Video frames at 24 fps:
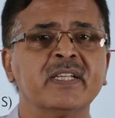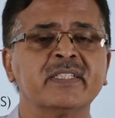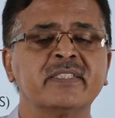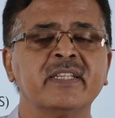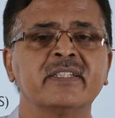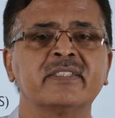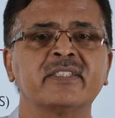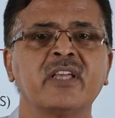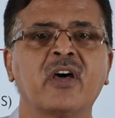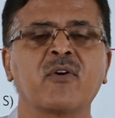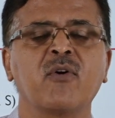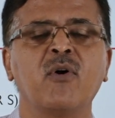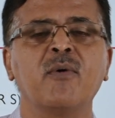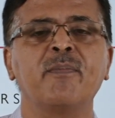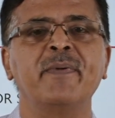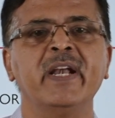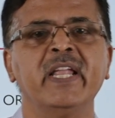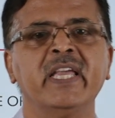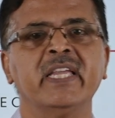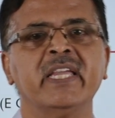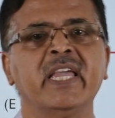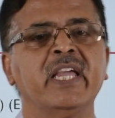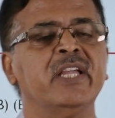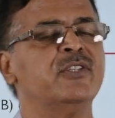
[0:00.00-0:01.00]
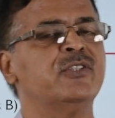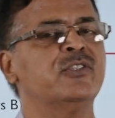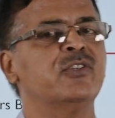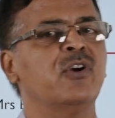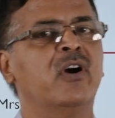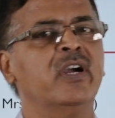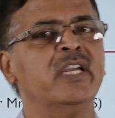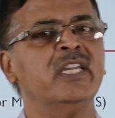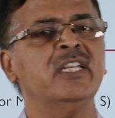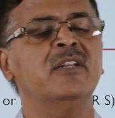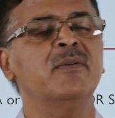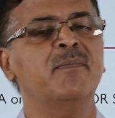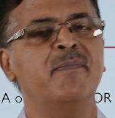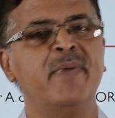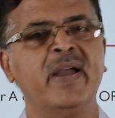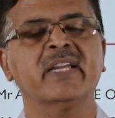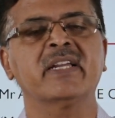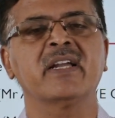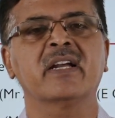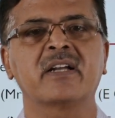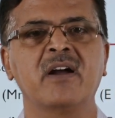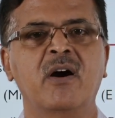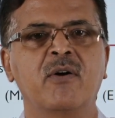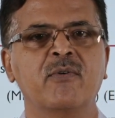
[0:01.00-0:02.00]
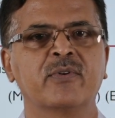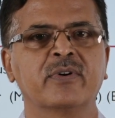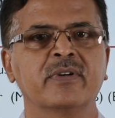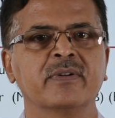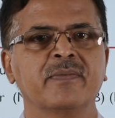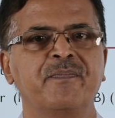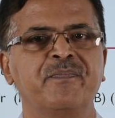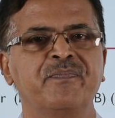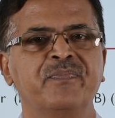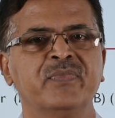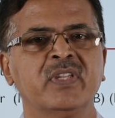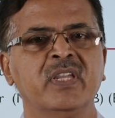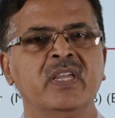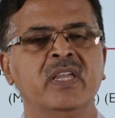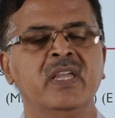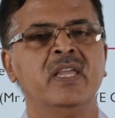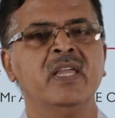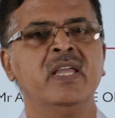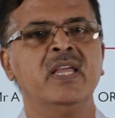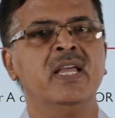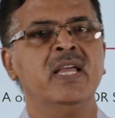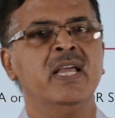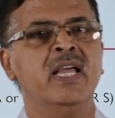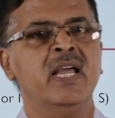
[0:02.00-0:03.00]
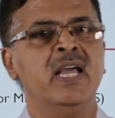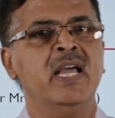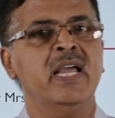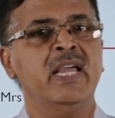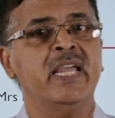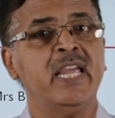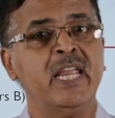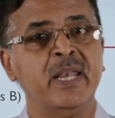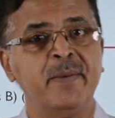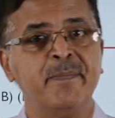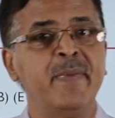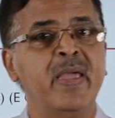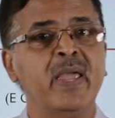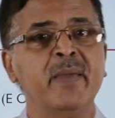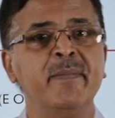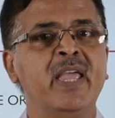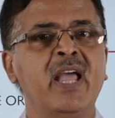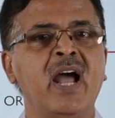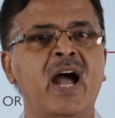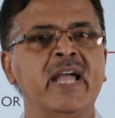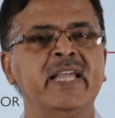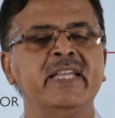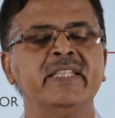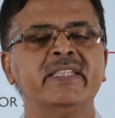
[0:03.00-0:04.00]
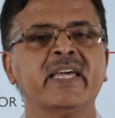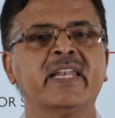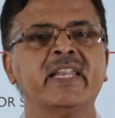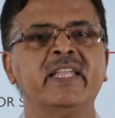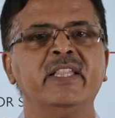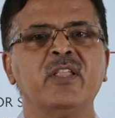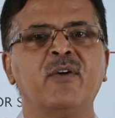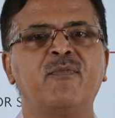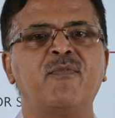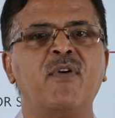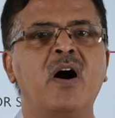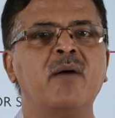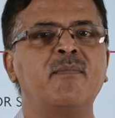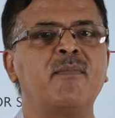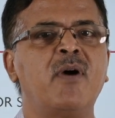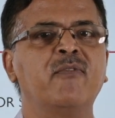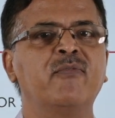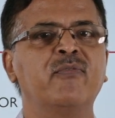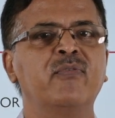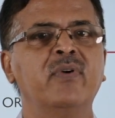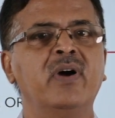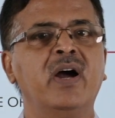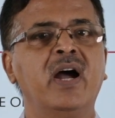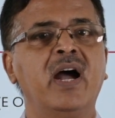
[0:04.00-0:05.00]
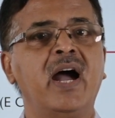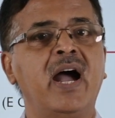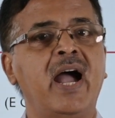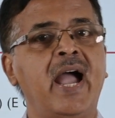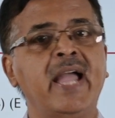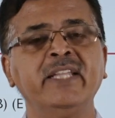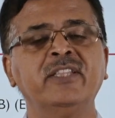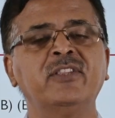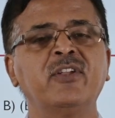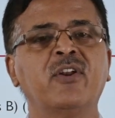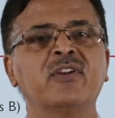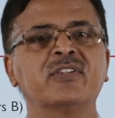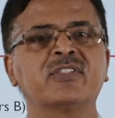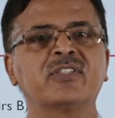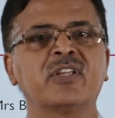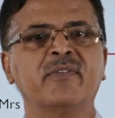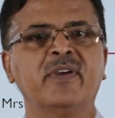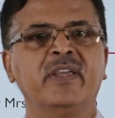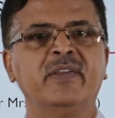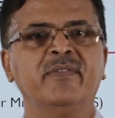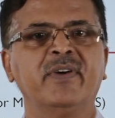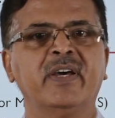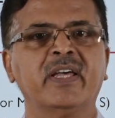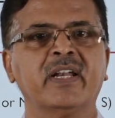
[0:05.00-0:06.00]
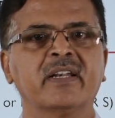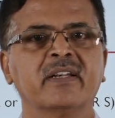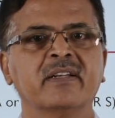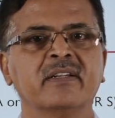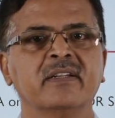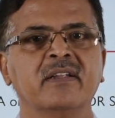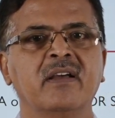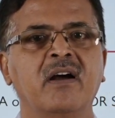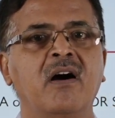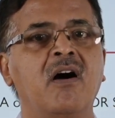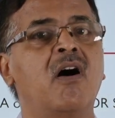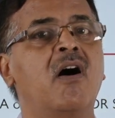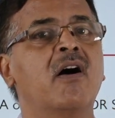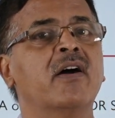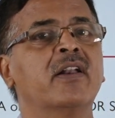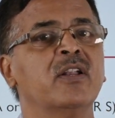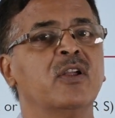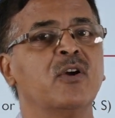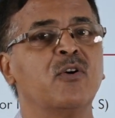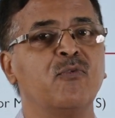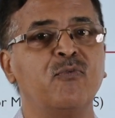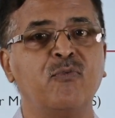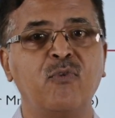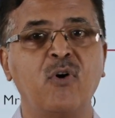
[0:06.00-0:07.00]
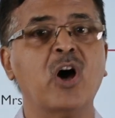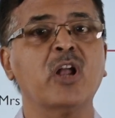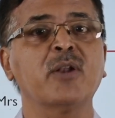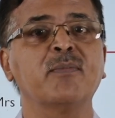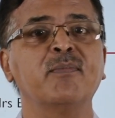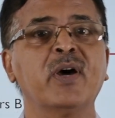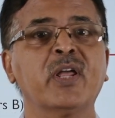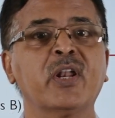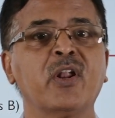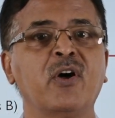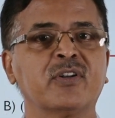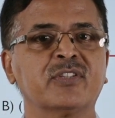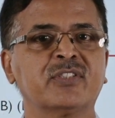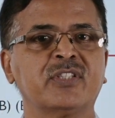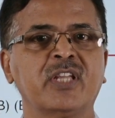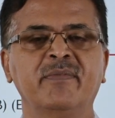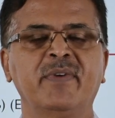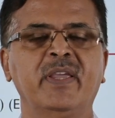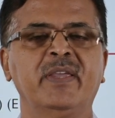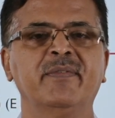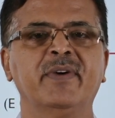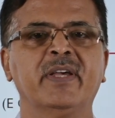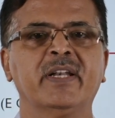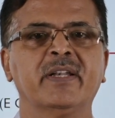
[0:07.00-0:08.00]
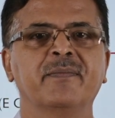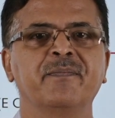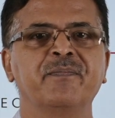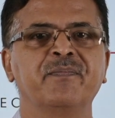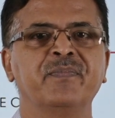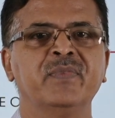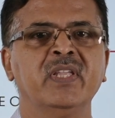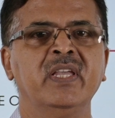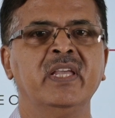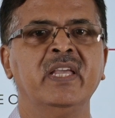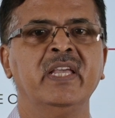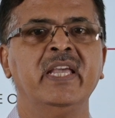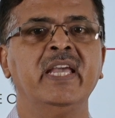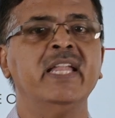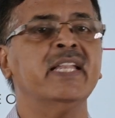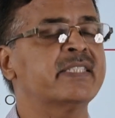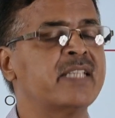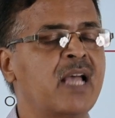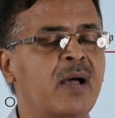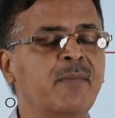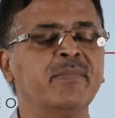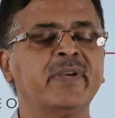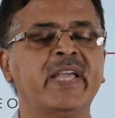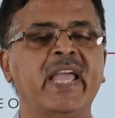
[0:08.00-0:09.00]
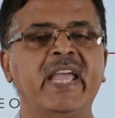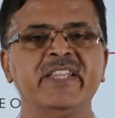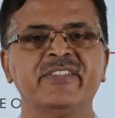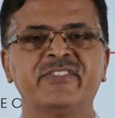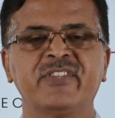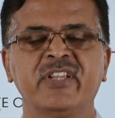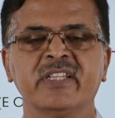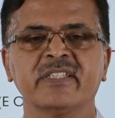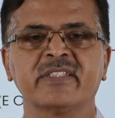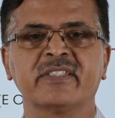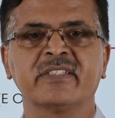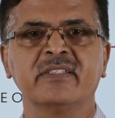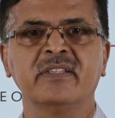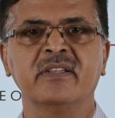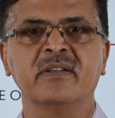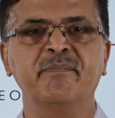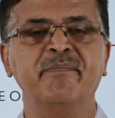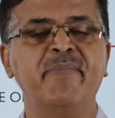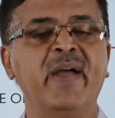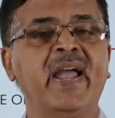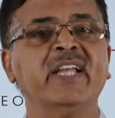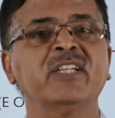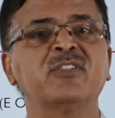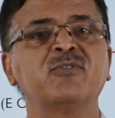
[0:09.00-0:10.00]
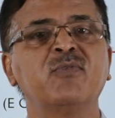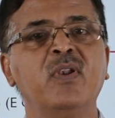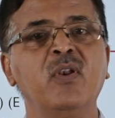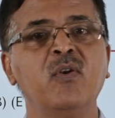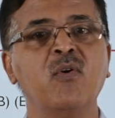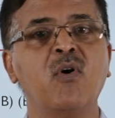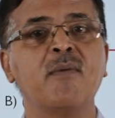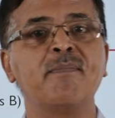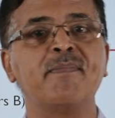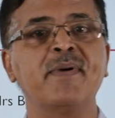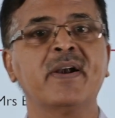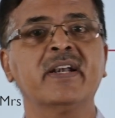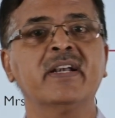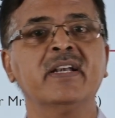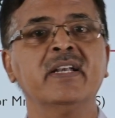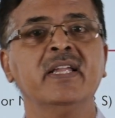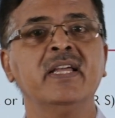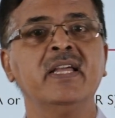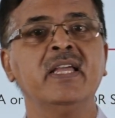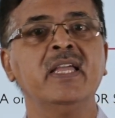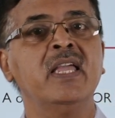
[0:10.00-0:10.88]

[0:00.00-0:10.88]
persons are opening a joint bank account. It may be either in the form of either a survivor or former or survivor. In some cases, banks will open